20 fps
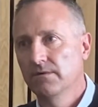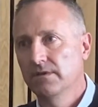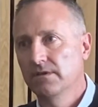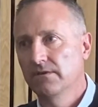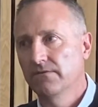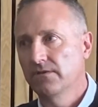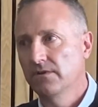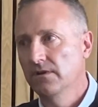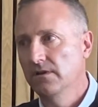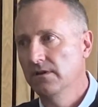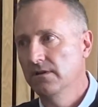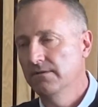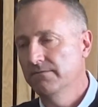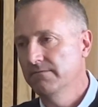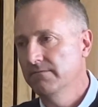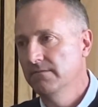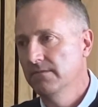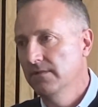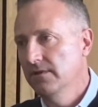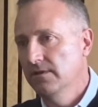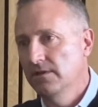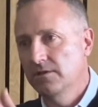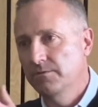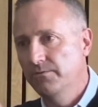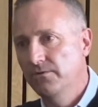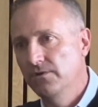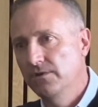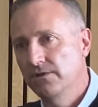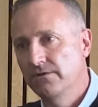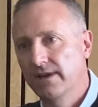you've got a
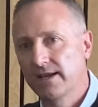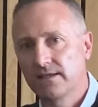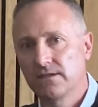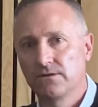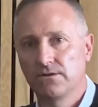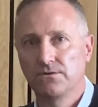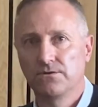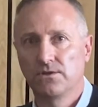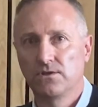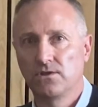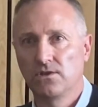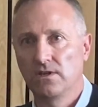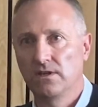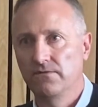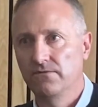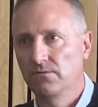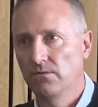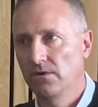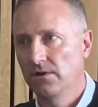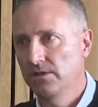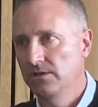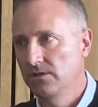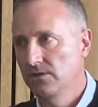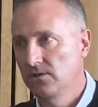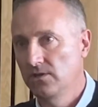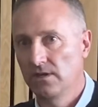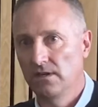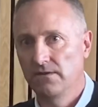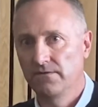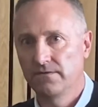sporting director who's achieved what he's
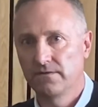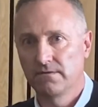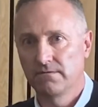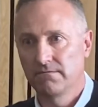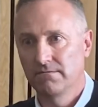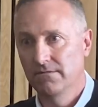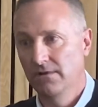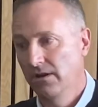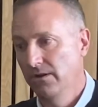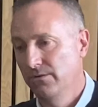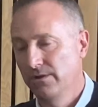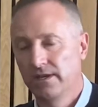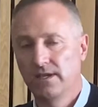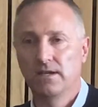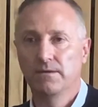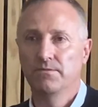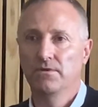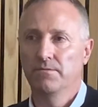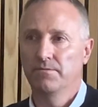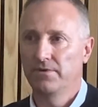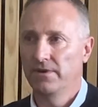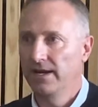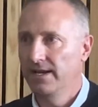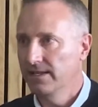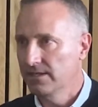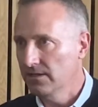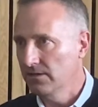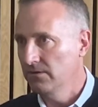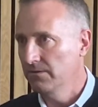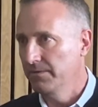achieved, not only here, but prior
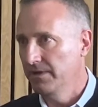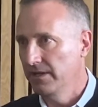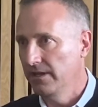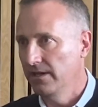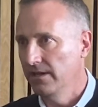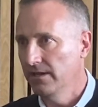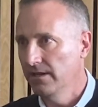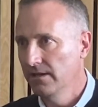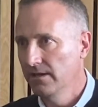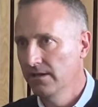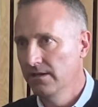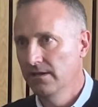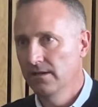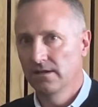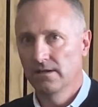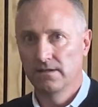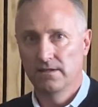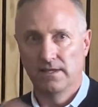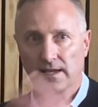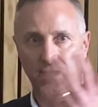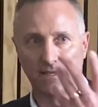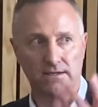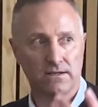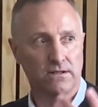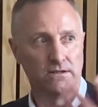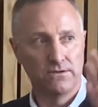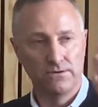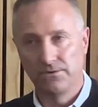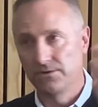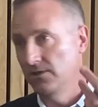to coming here, and Daniel,
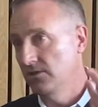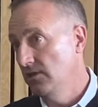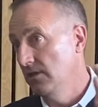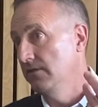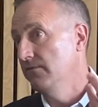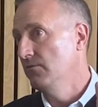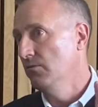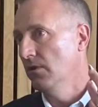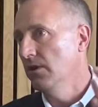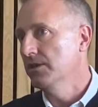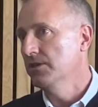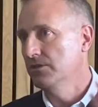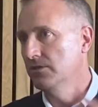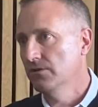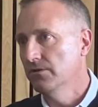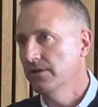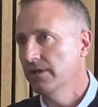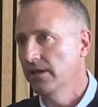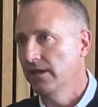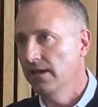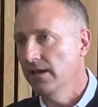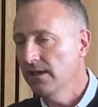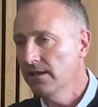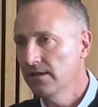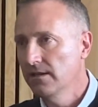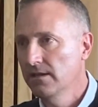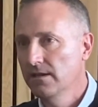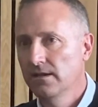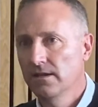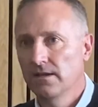who's achieved what he's done here.
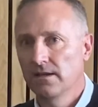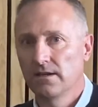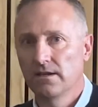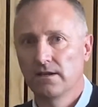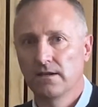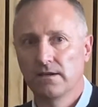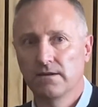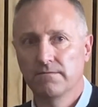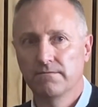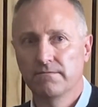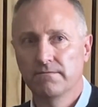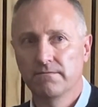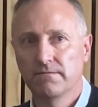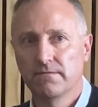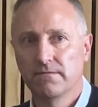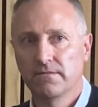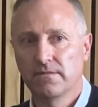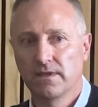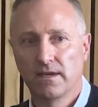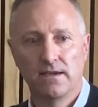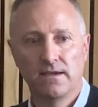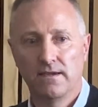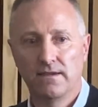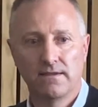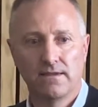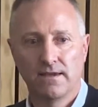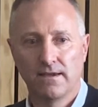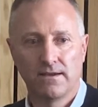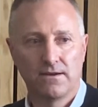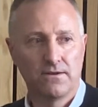They
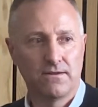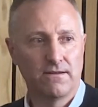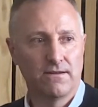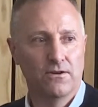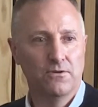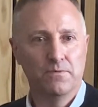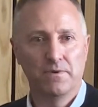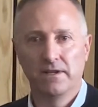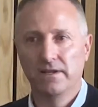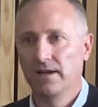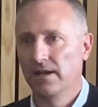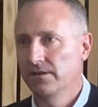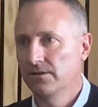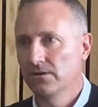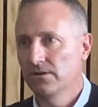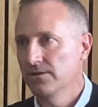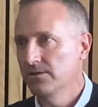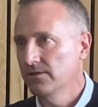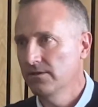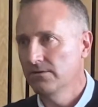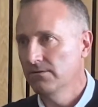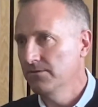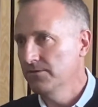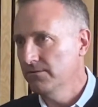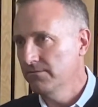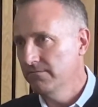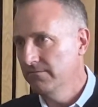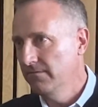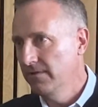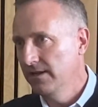openly acknowledge they're always
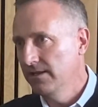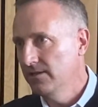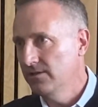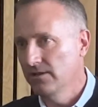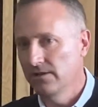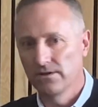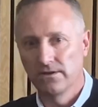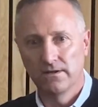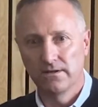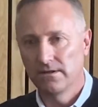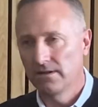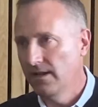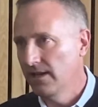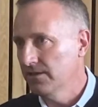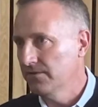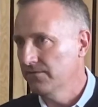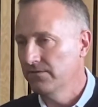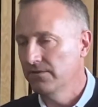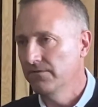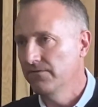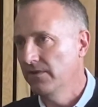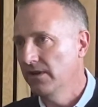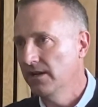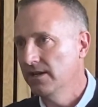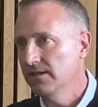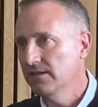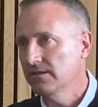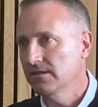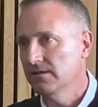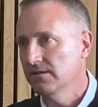ready to learn and ask for
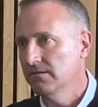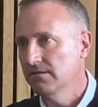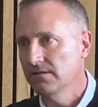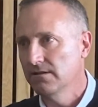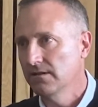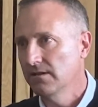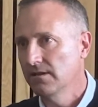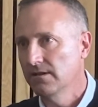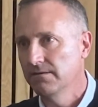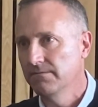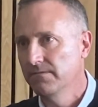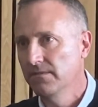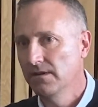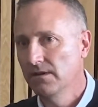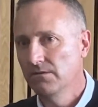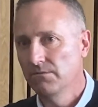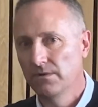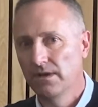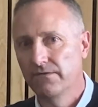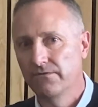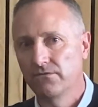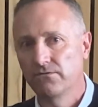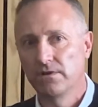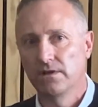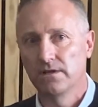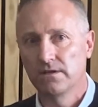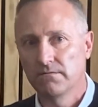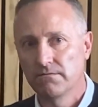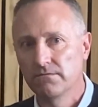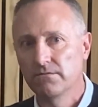advice, and we have a
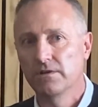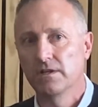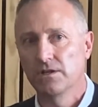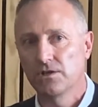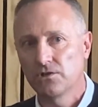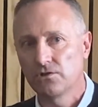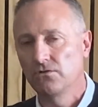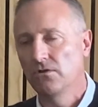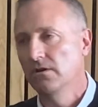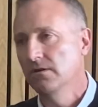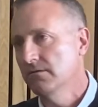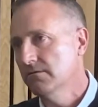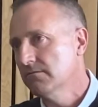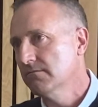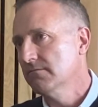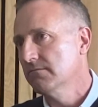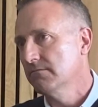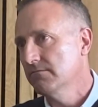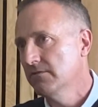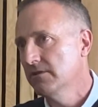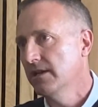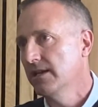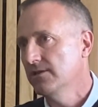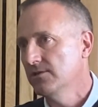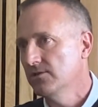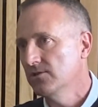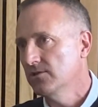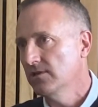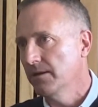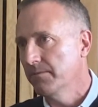really, really strong
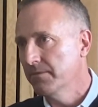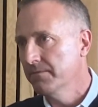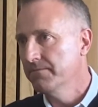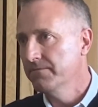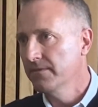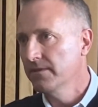relationship,